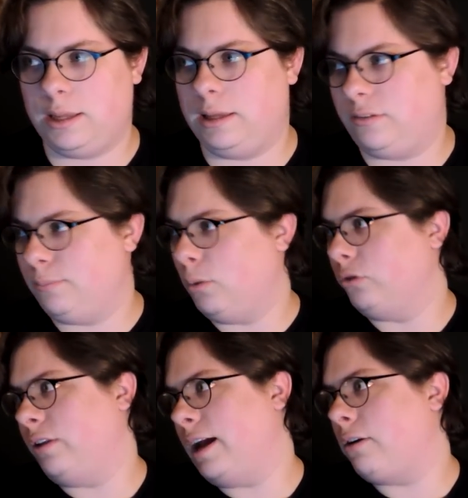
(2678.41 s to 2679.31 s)
at least
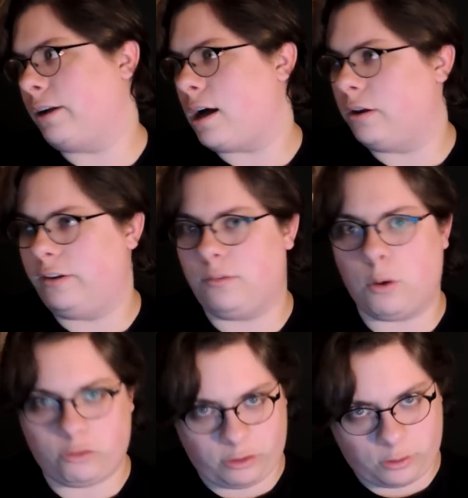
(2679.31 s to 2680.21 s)
most of the outer colonies and
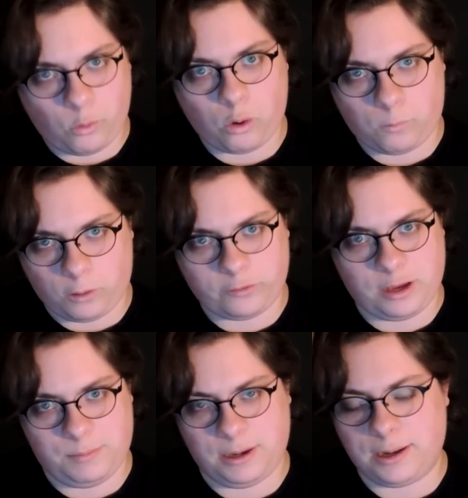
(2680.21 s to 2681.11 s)
most of the core worlds
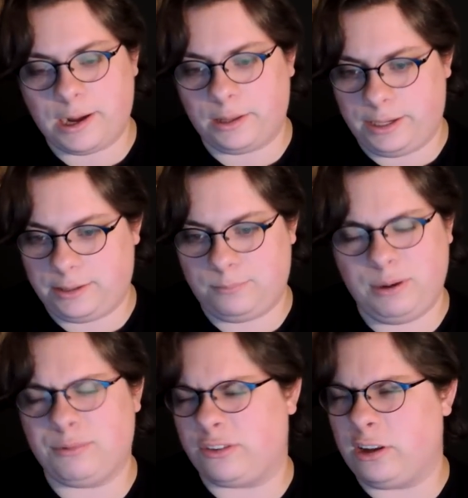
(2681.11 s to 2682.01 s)
had been annihilated.
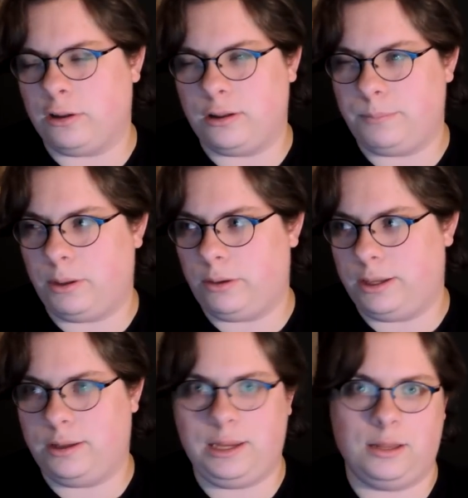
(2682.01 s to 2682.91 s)
We were still in the
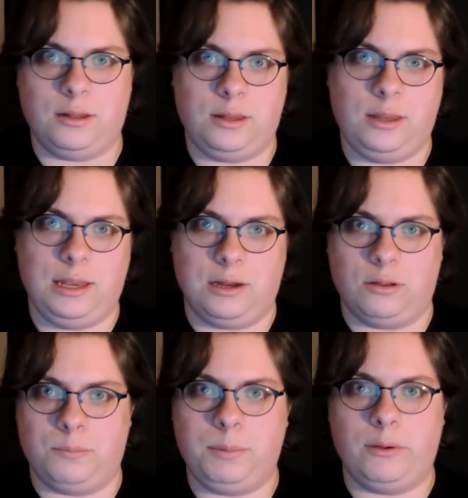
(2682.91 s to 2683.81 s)
billion, you know, you
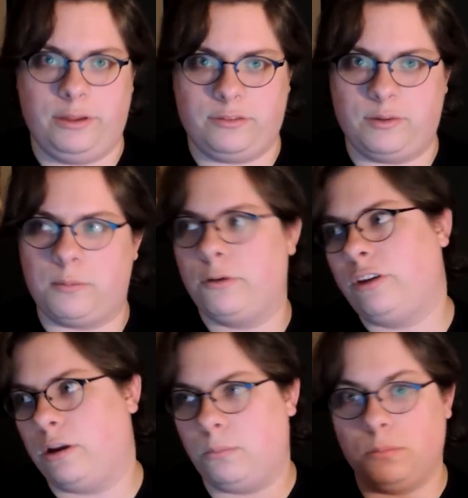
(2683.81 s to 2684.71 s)
know the billions of
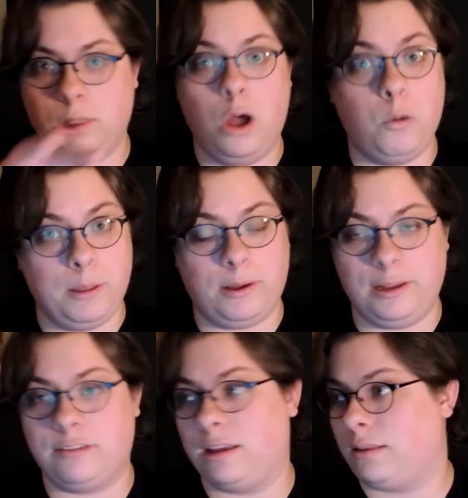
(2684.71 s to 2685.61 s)
numbers, you know, low
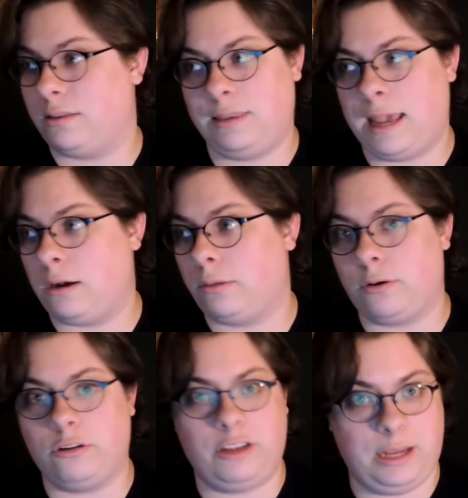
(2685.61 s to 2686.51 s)
billions like ten or
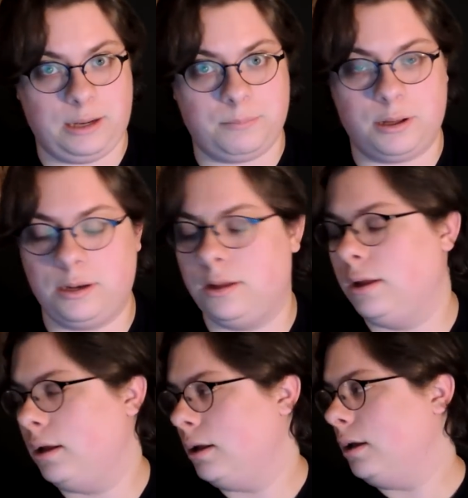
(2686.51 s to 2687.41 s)
thirteen, but
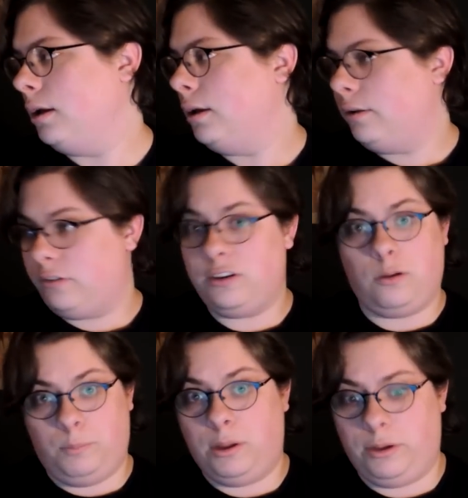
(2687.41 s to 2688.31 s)

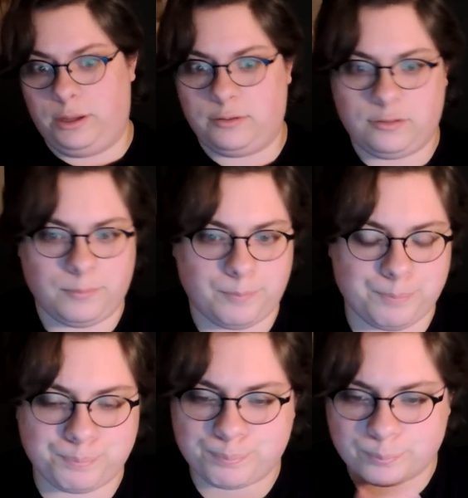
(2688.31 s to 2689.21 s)
still billions.
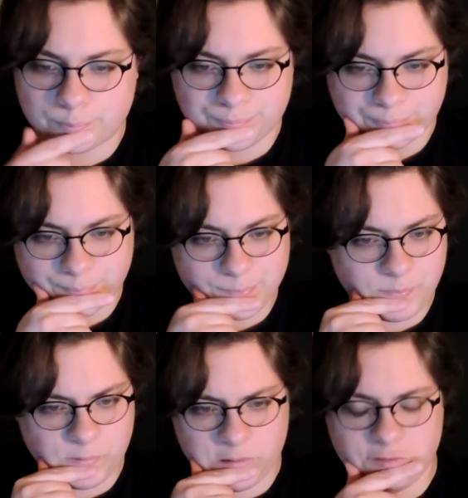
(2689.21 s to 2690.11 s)

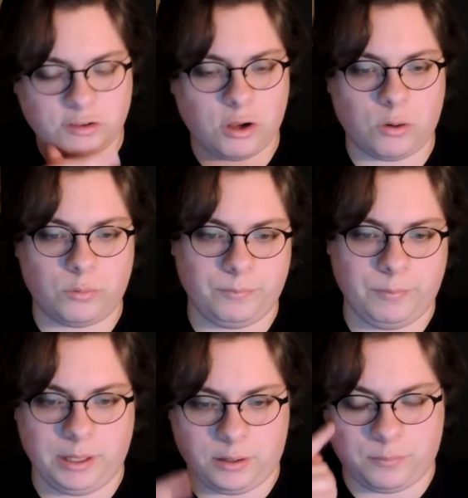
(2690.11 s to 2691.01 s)
So
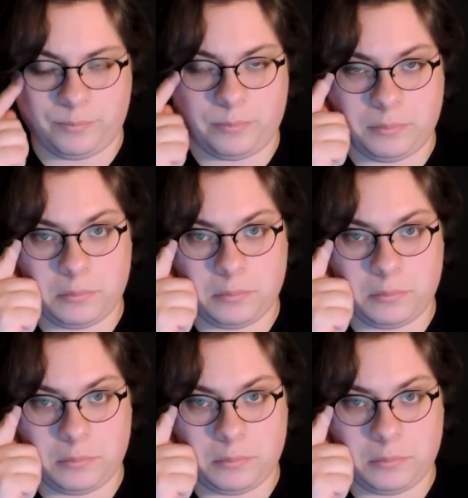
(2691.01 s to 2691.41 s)
you know